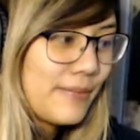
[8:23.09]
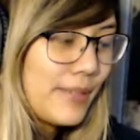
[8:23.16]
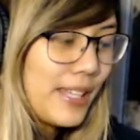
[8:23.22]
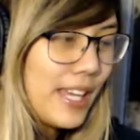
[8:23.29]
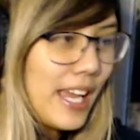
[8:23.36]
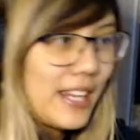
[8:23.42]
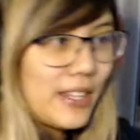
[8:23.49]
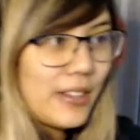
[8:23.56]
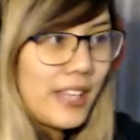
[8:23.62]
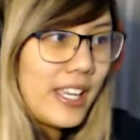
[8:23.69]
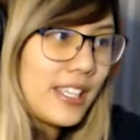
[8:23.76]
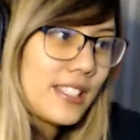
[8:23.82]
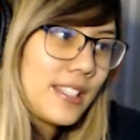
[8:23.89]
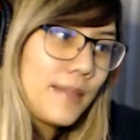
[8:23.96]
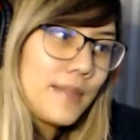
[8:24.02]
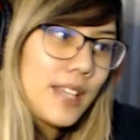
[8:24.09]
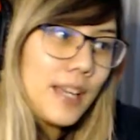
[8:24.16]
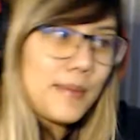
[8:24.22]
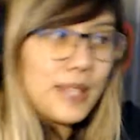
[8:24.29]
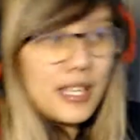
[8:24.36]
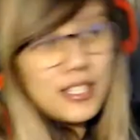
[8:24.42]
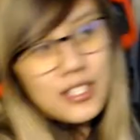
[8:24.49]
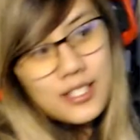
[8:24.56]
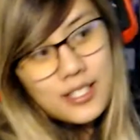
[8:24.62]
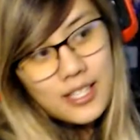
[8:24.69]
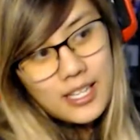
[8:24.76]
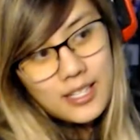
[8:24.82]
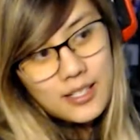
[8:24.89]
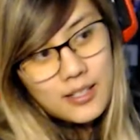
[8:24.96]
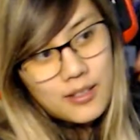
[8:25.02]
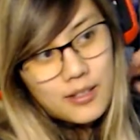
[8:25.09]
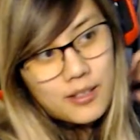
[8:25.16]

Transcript: But I know like sometimes I just like